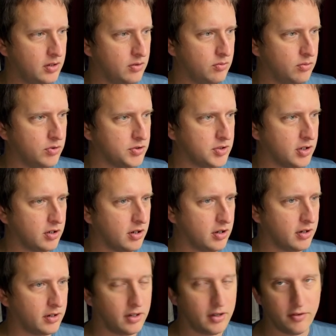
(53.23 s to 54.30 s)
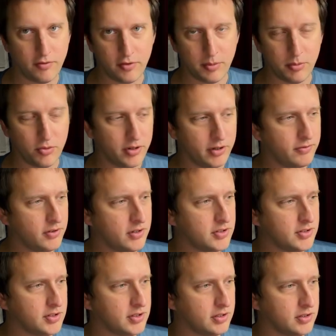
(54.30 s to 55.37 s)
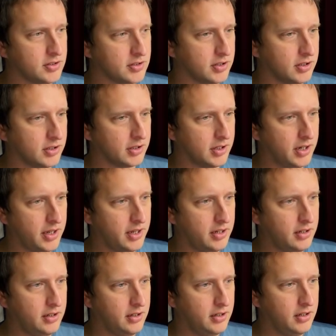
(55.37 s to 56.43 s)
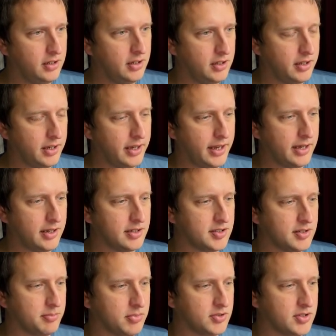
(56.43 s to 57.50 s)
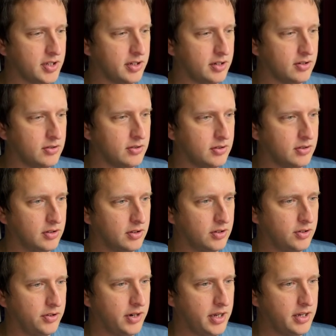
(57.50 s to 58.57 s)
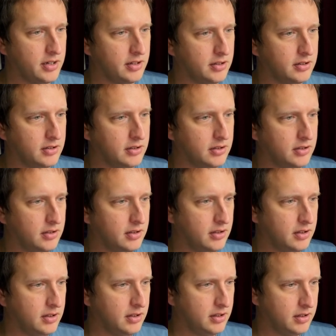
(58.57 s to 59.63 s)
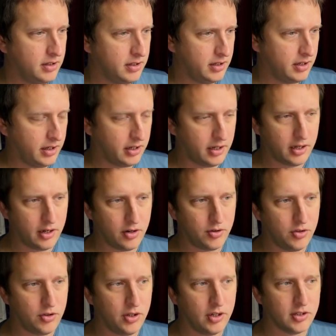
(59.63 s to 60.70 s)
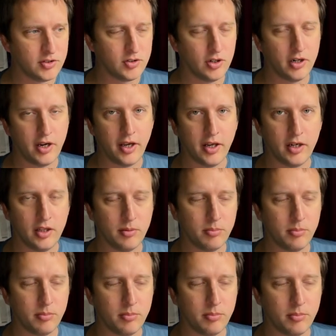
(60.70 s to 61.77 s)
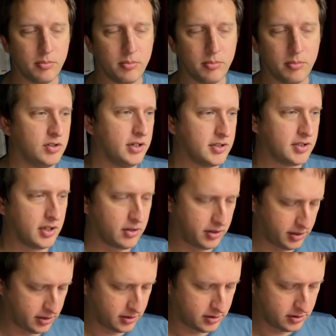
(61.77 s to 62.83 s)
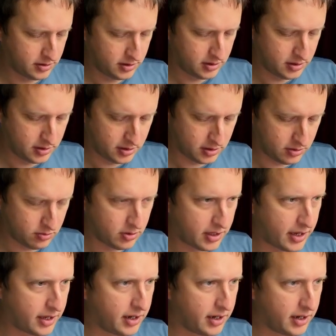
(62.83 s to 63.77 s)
We'll start on February 1st. Just click the day, add a simple sale, create, and now you can start adding the products you want to discount here. So we'll add